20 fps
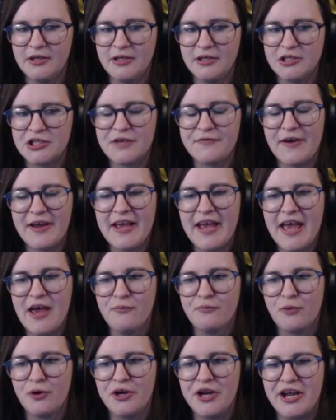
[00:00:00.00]
So if I hear
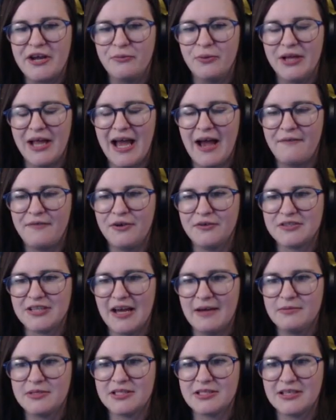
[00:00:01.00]
running, will I have enough
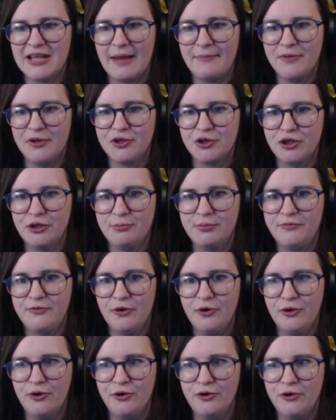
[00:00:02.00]
time to slam the door
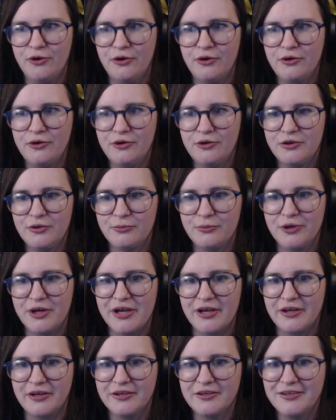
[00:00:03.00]
before the
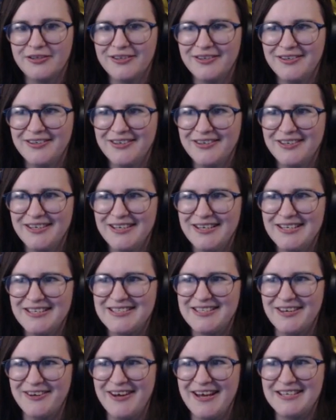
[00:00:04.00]
running?
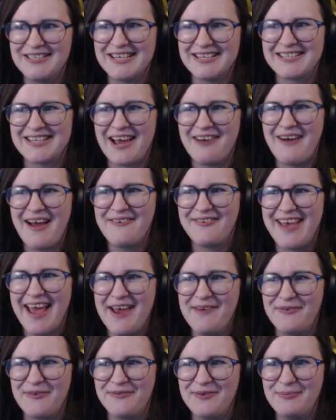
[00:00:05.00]
Still here, just have to go
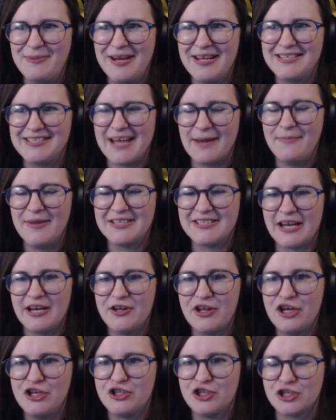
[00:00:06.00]
FK for a few minutes. Did I miss
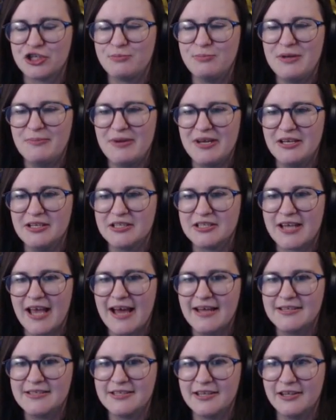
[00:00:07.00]
anything? Just me being
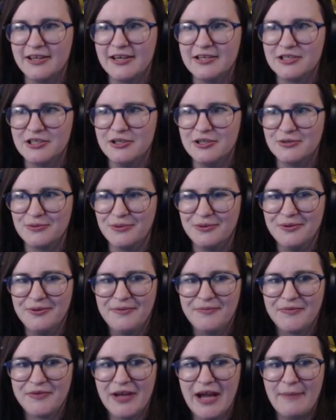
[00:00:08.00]
scared, silly, as usual.
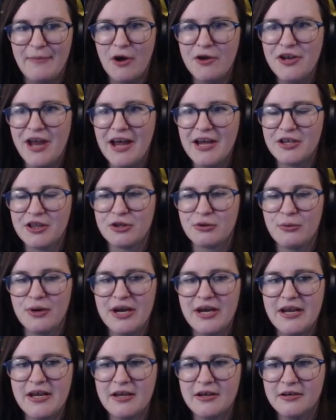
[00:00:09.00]
I'm on night
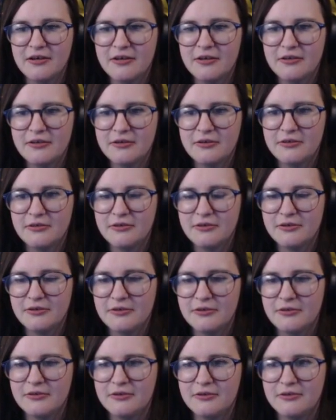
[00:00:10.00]
three!
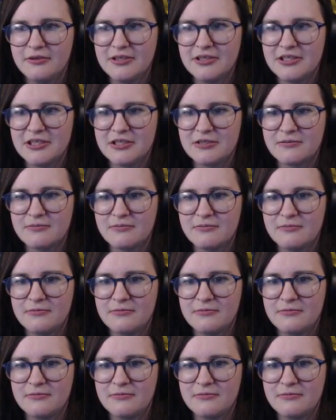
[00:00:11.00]
This is...